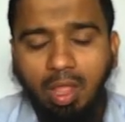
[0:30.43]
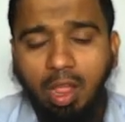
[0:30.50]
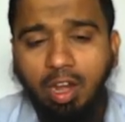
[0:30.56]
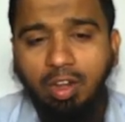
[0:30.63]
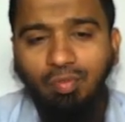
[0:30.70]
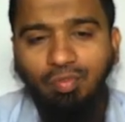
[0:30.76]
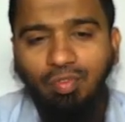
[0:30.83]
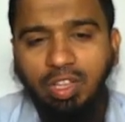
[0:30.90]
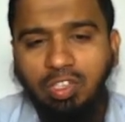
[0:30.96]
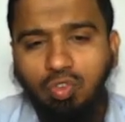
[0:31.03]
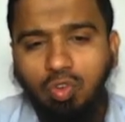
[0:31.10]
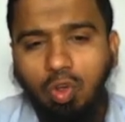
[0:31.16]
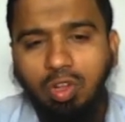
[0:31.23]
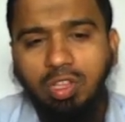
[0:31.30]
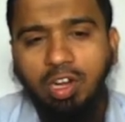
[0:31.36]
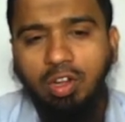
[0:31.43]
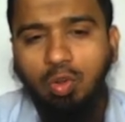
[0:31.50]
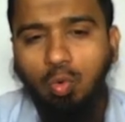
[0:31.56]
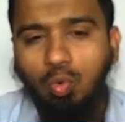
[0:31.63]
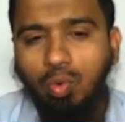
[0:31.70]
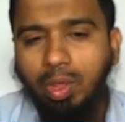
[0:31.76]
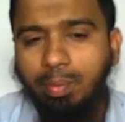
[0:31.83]
and we saw the
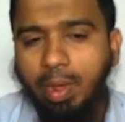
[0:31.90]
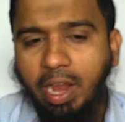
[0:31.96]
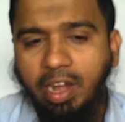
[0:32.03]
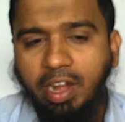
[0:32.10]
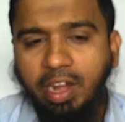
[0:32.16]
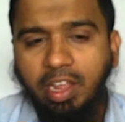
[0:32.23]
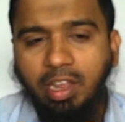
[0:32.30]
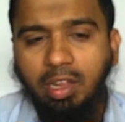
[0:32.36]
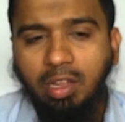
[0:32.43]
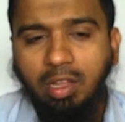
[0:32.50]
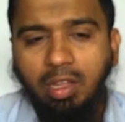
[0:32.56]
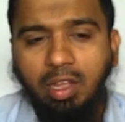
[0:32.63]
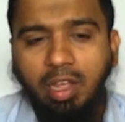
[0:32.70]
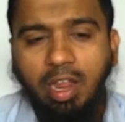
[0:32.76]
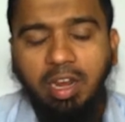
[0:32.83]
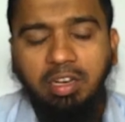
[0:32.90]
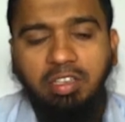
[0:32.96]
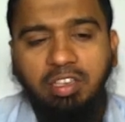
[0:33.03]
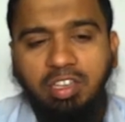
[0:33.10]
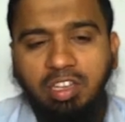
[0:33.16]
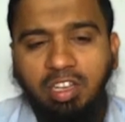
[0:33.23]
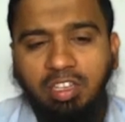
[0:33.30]
two-way binding and
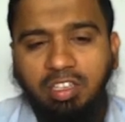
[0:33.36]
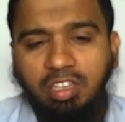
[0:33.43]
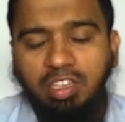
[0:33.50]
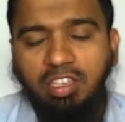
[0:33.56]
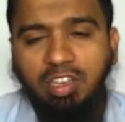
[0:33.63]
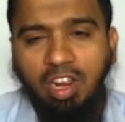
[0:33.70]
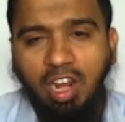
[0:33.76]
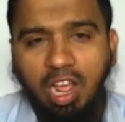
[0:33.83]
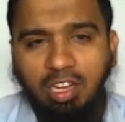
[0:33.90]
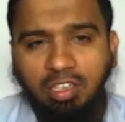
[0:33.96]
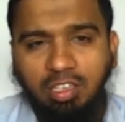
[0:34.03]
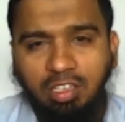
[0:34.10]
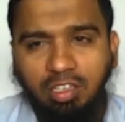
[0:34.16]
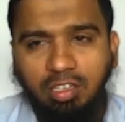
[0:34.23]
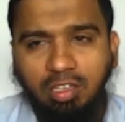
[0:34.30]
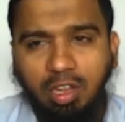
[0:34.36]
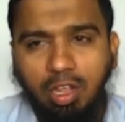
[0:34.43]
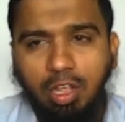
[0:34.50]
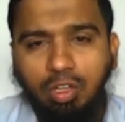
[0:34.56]
CSS classes.